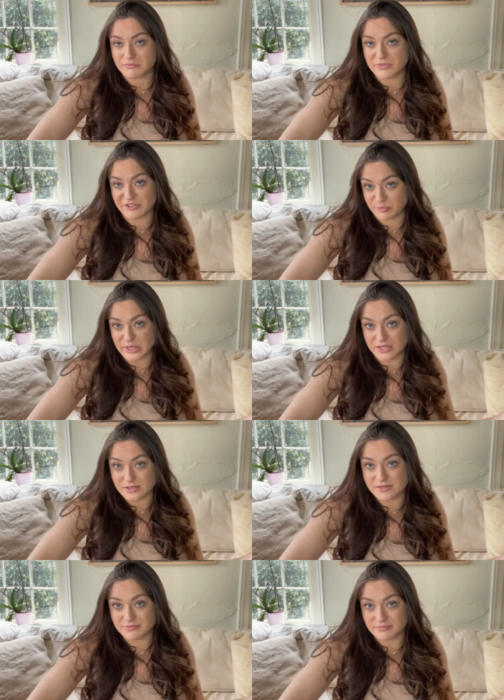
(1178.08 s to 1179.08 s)
if
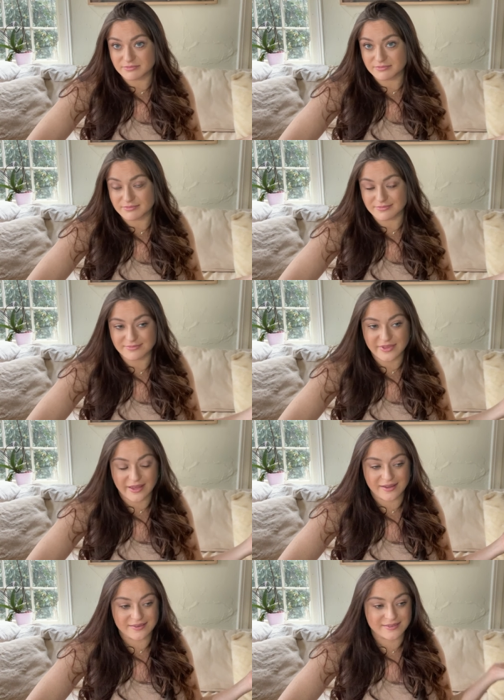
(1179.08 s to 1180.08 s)
pigs,
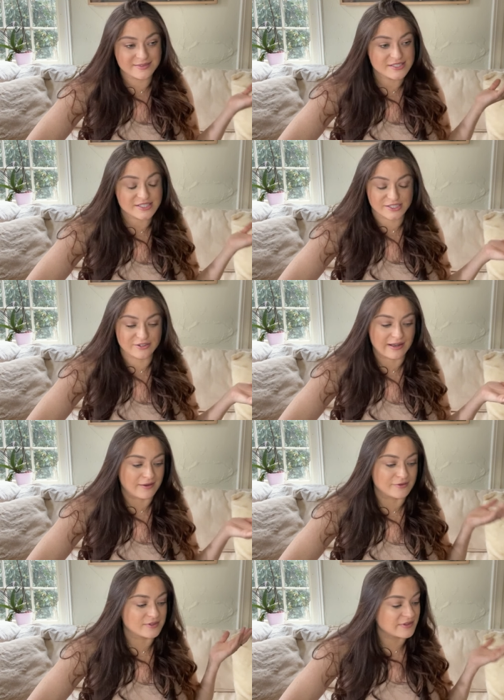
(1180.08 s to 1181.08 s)
then stick
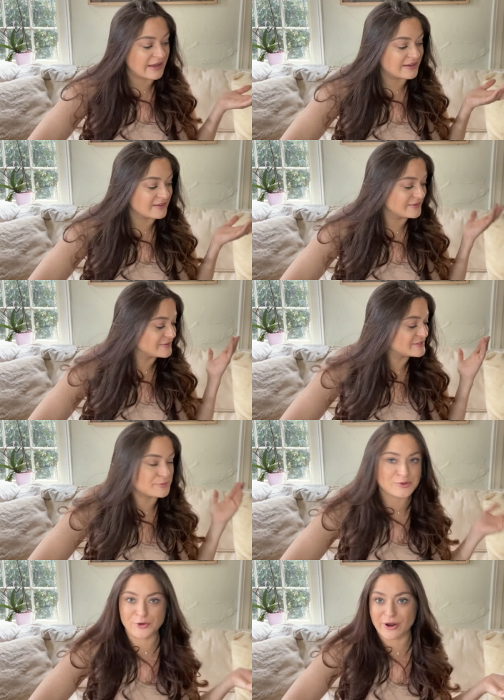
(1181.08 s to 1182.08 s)
around, like,
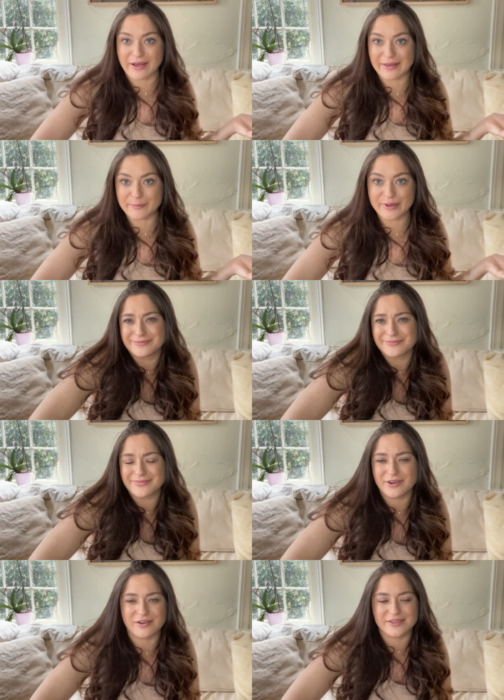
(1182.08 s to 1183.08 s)
subscribe,
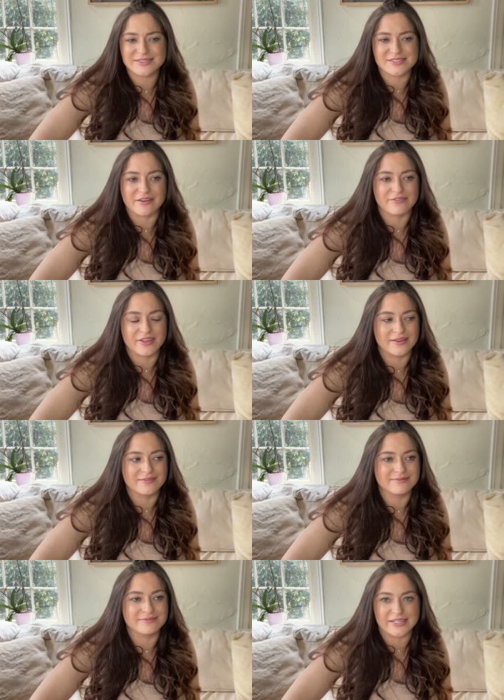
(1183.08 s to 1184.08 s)
all that stuff that
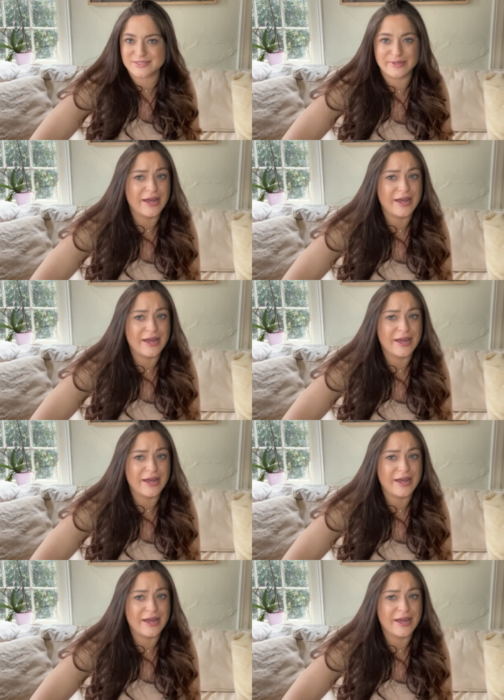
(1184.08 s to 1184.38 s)
lets me